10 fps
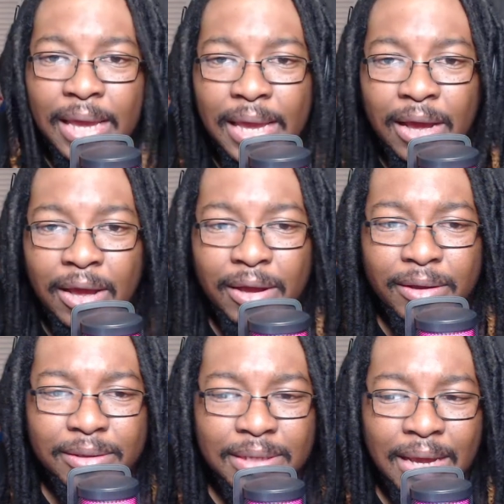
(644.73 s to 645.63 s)

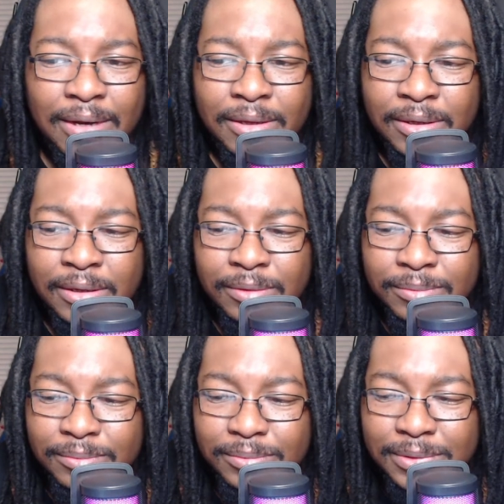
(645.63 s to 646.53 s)
uh, got a
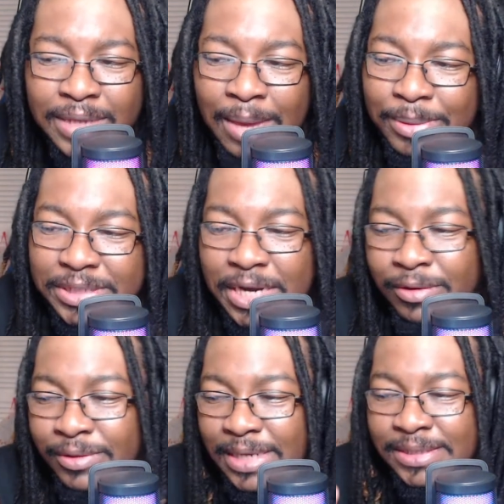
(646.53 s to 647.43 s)
gaming
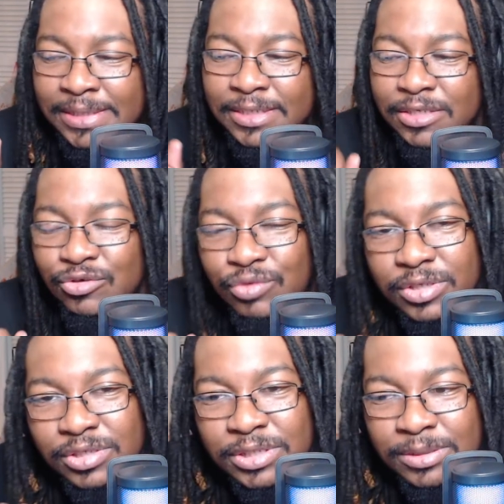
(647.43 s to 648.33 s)
channel that's in the
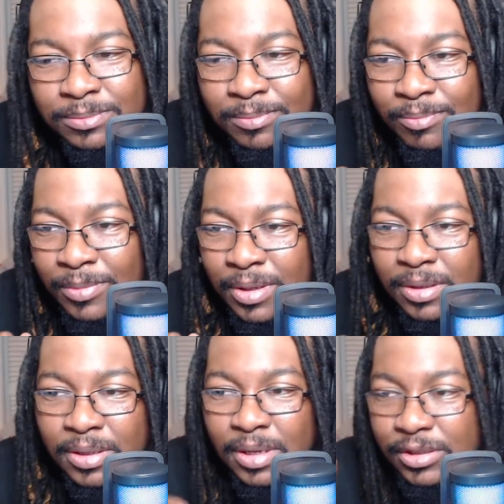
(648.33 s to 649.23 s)
description.
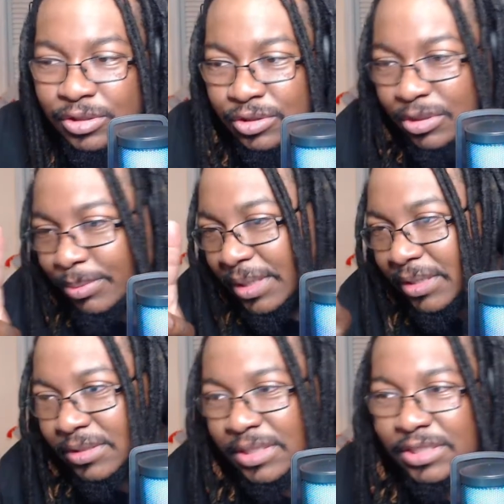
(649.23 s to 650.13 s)
Social
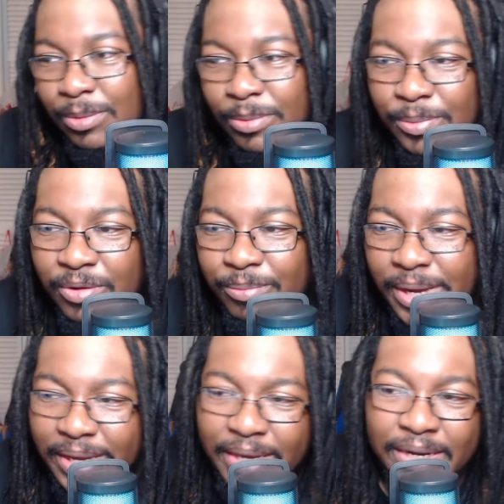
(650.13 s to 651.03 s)
medias that's up above my
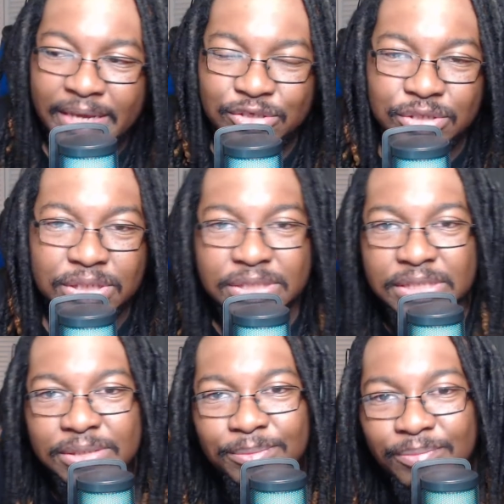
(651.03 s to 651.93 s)
head, as you can
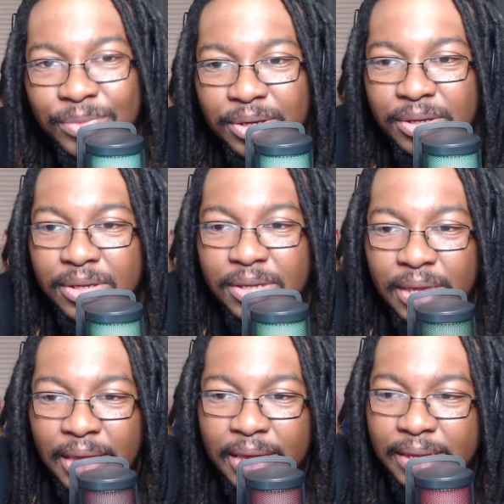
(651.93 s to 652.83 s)
see.
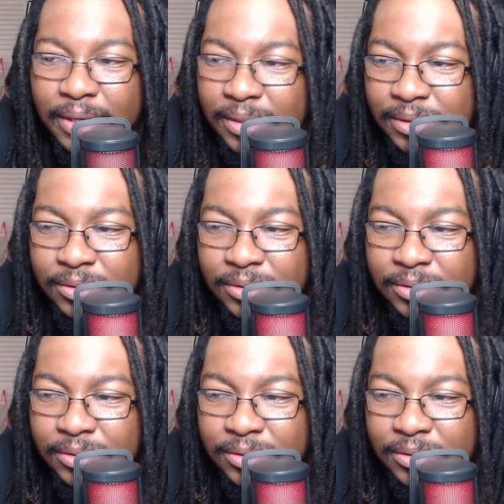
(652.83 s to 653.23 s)
And